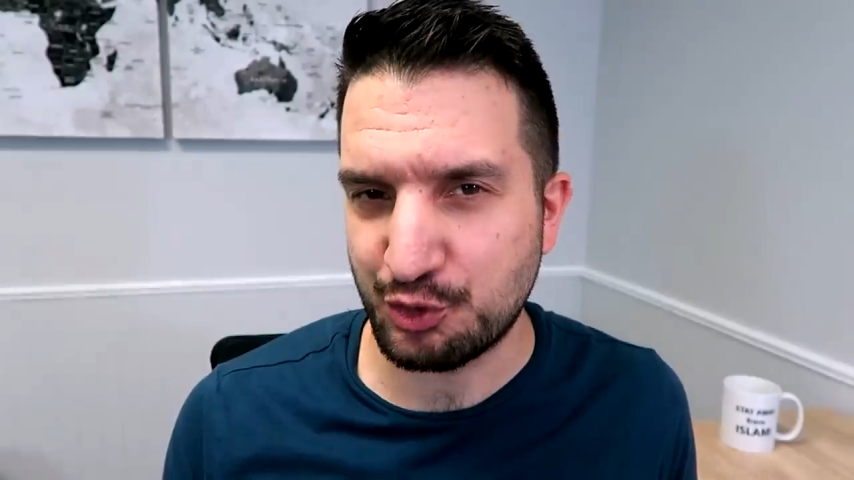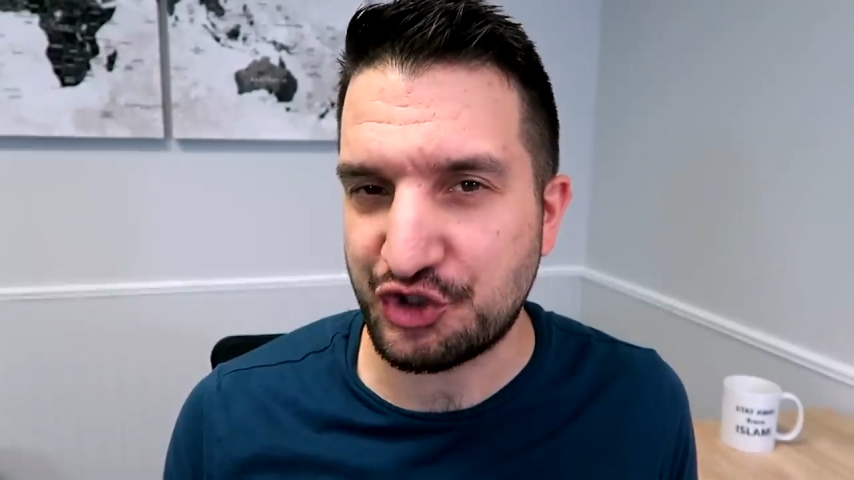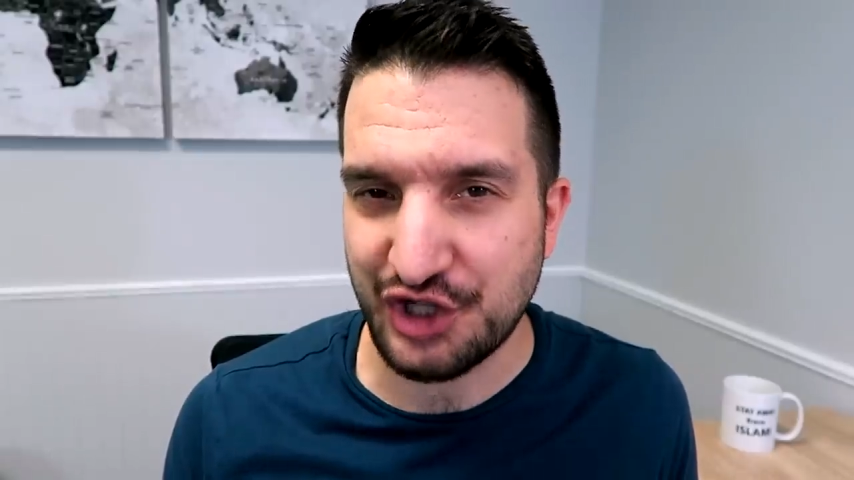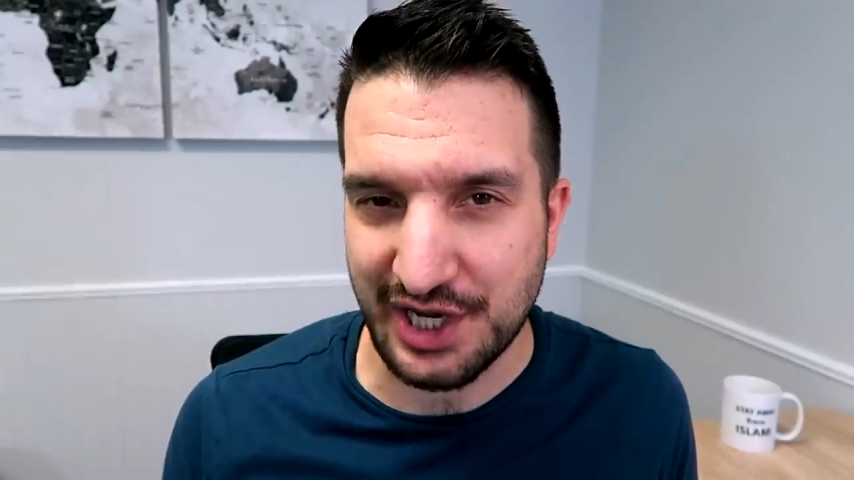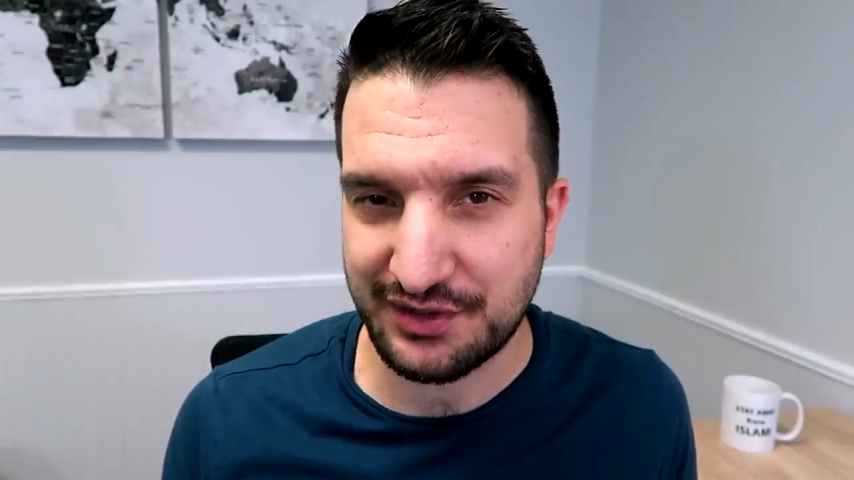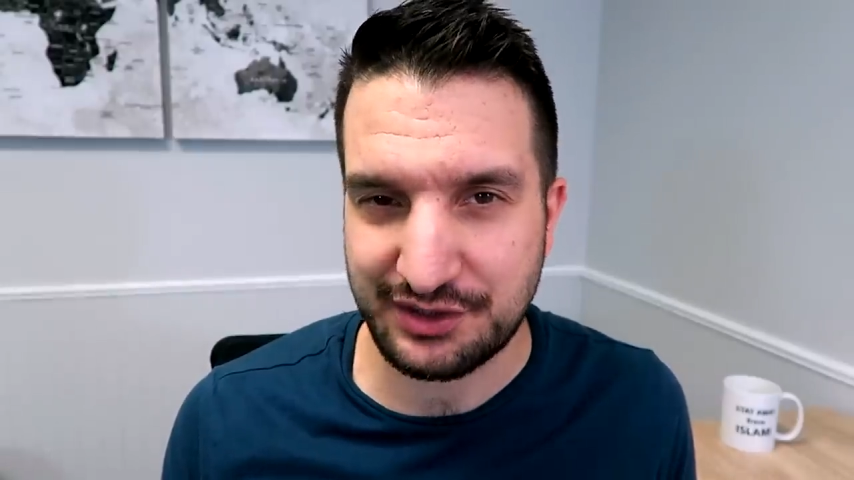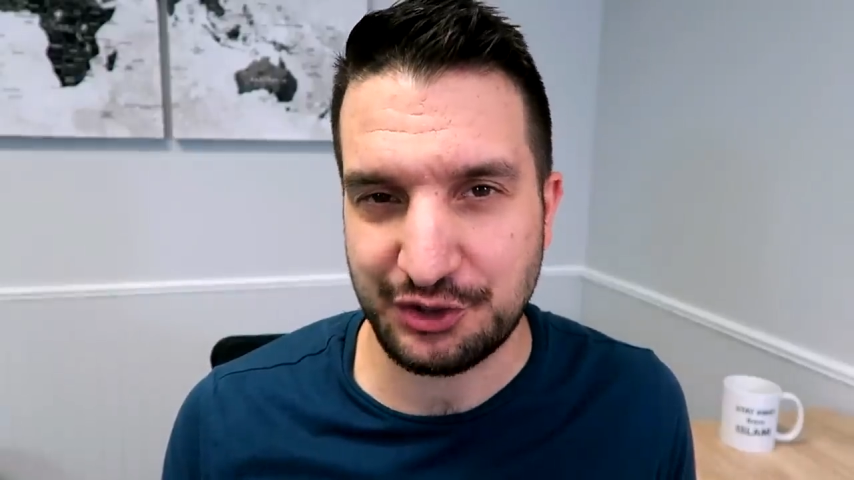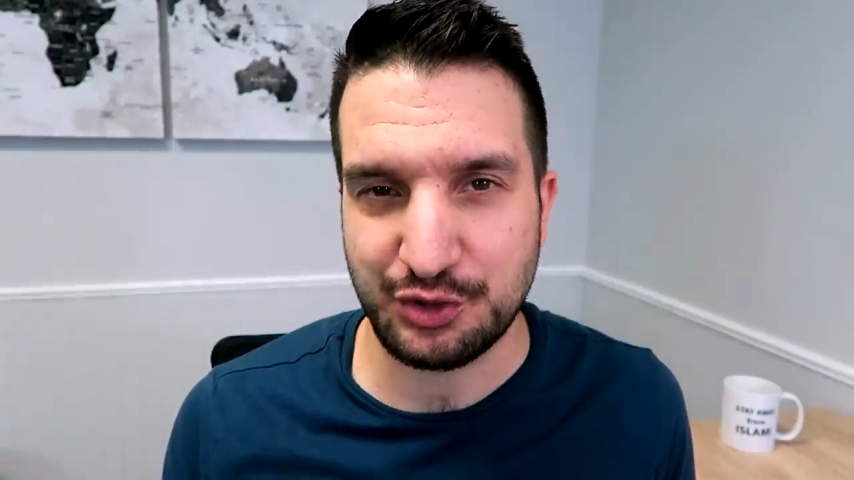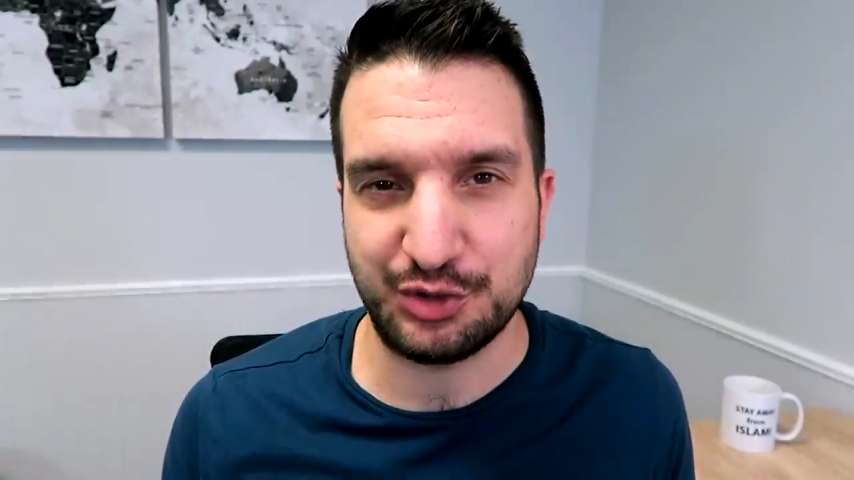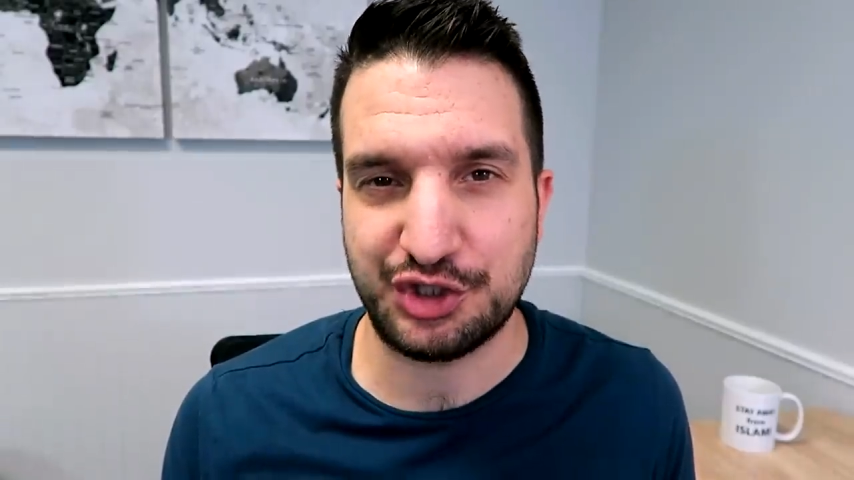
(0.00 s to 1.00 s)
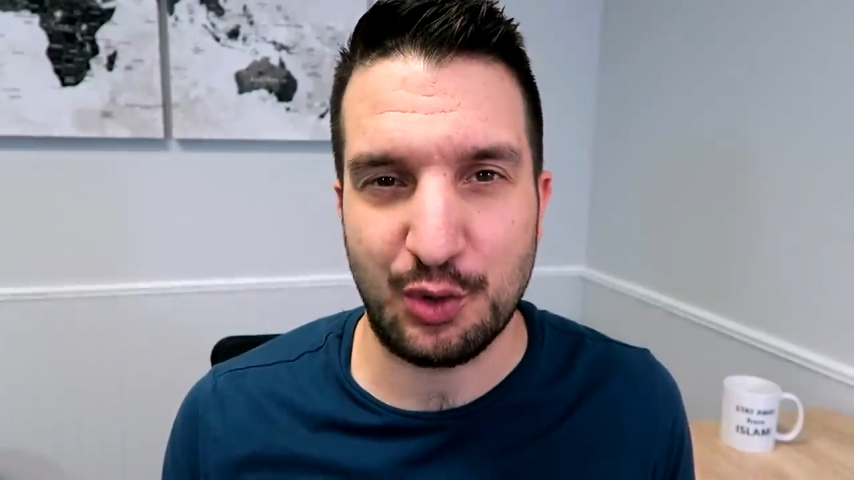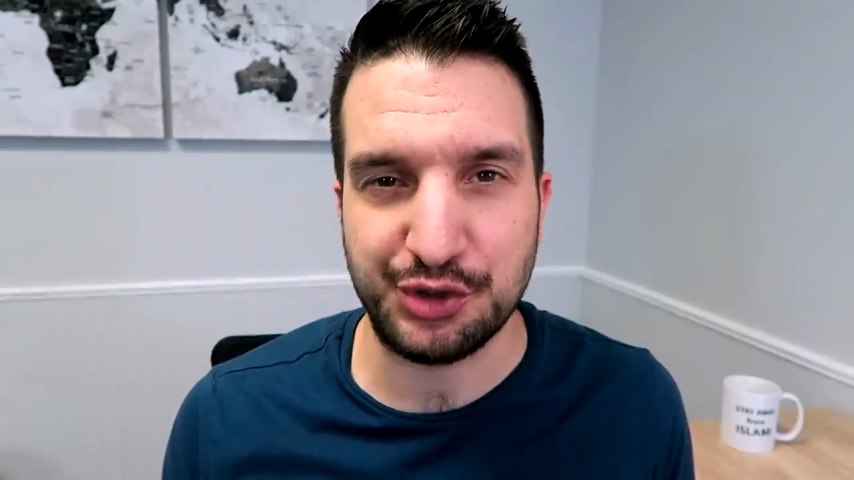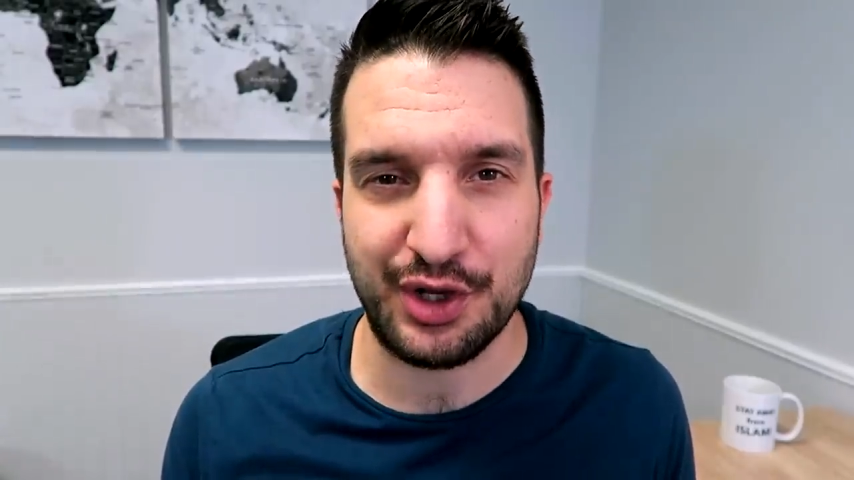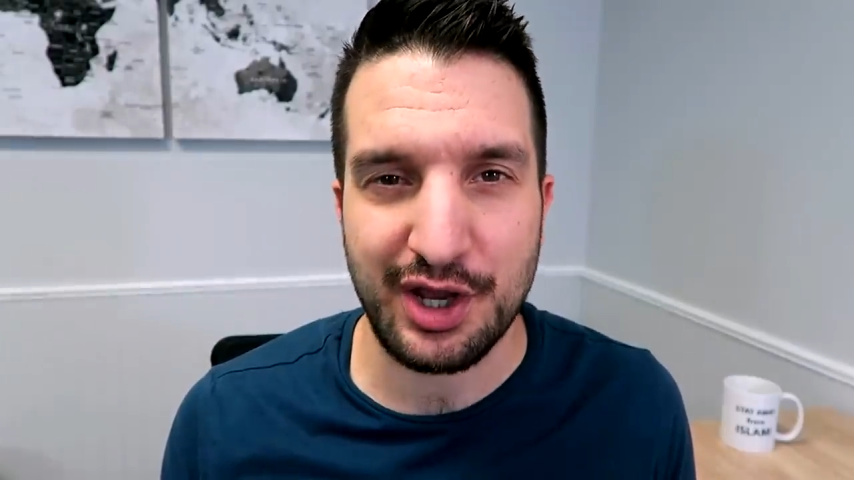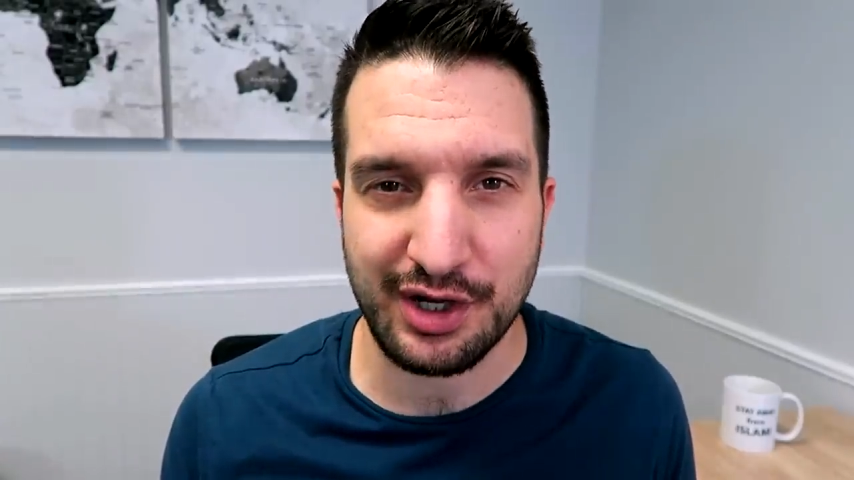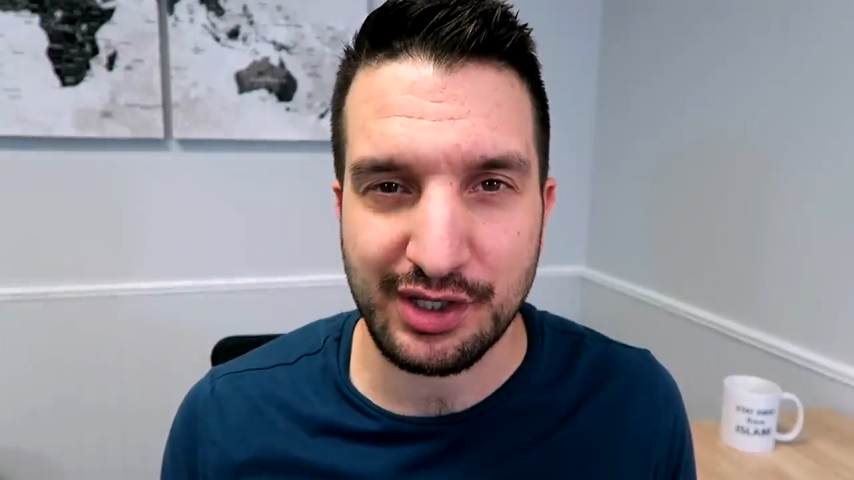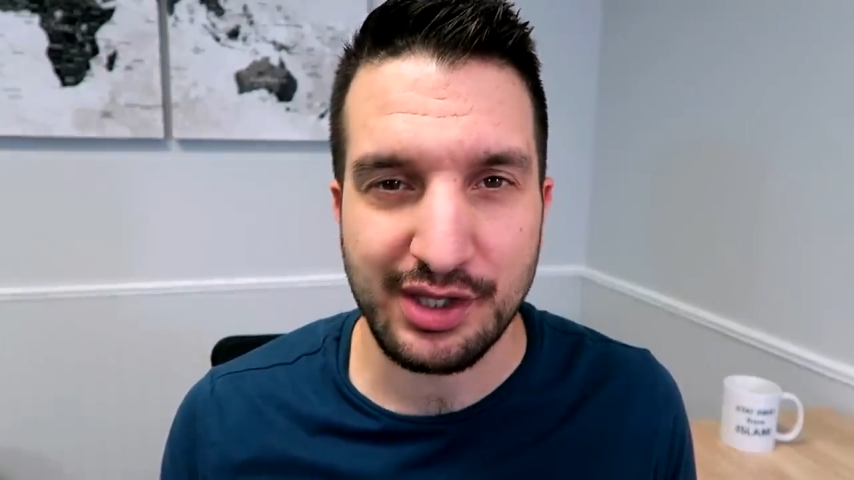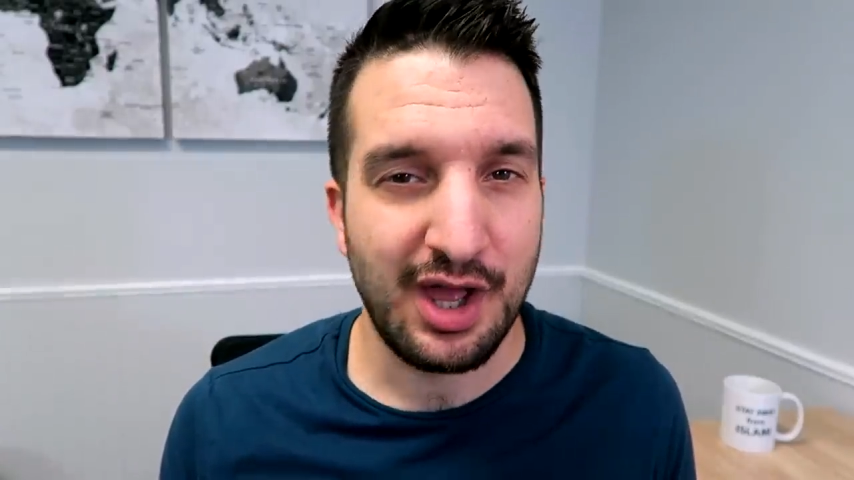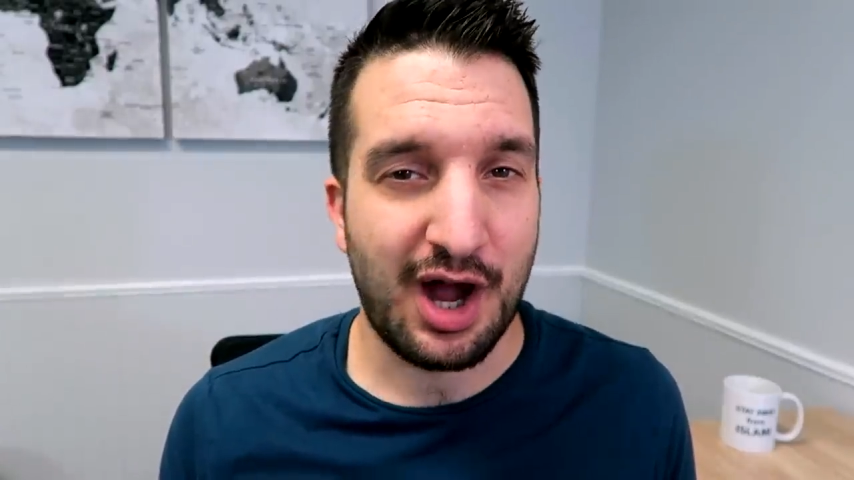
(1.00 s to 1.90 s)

rejected and you would go to hell.